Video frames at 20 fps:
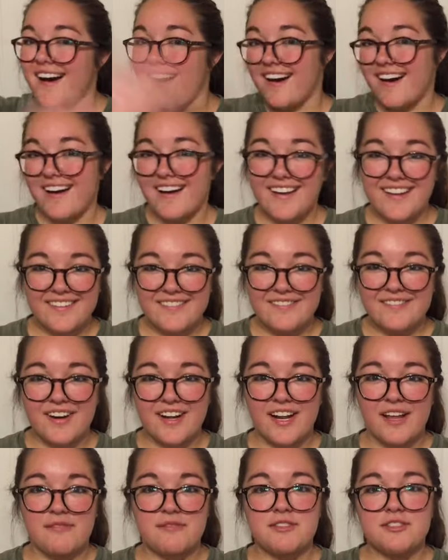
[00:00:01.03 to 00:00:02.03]
Hi, my
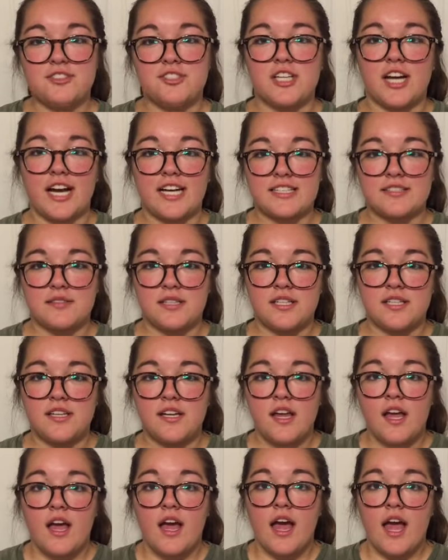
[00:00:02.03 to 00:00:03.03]
name is Jazmin,
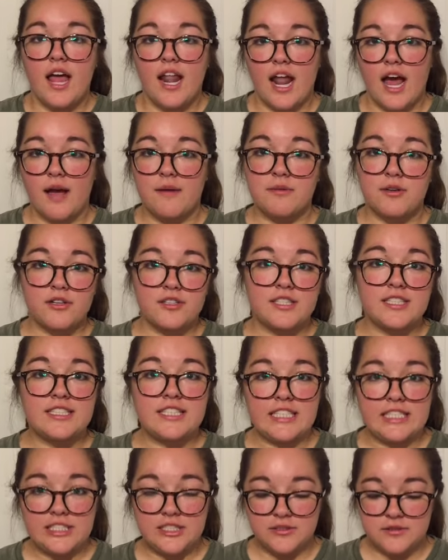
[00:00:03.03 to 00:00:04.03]
and I'm going to
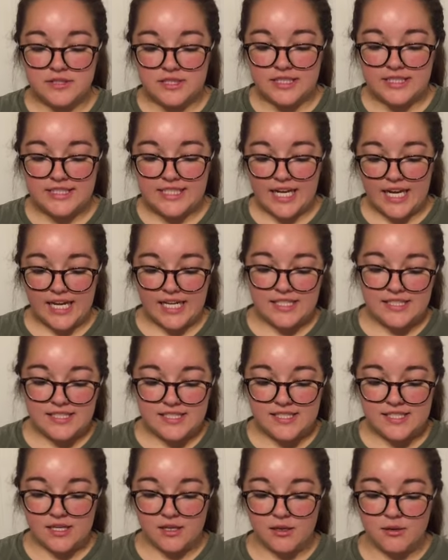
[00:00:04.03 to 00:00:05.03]
teach you today
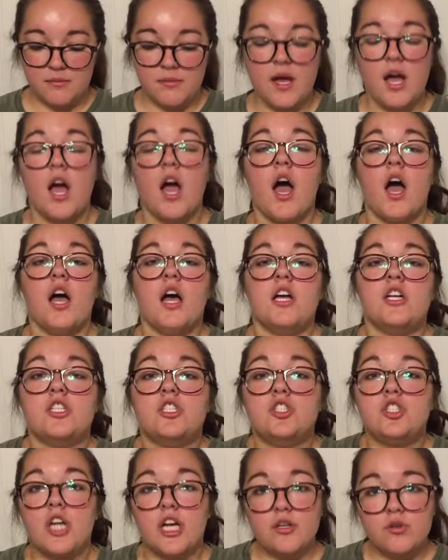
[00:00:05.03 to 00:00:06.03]
some
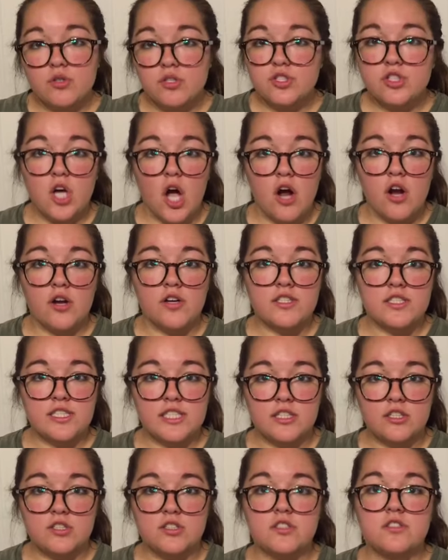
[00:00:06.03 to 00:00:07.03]
general soccer
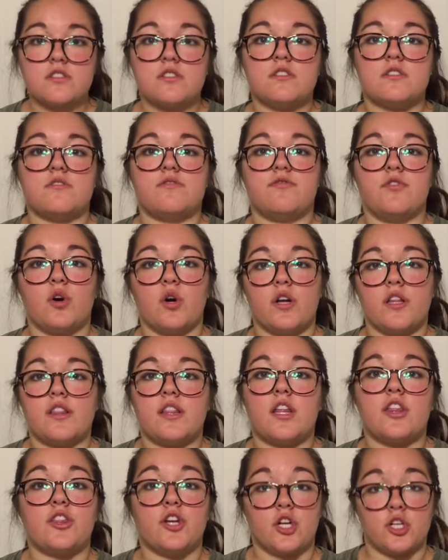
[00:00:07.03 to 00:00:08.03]
skills for
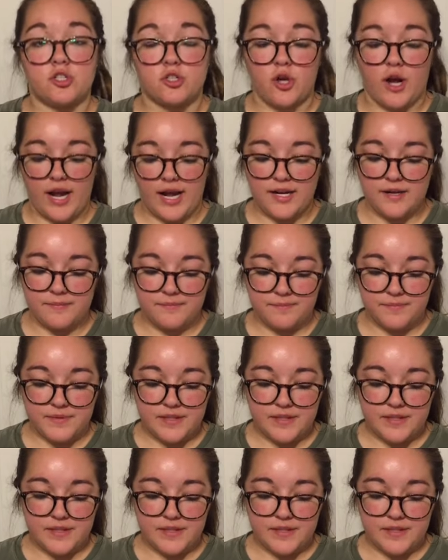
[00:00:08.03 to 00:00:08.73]
the third grade.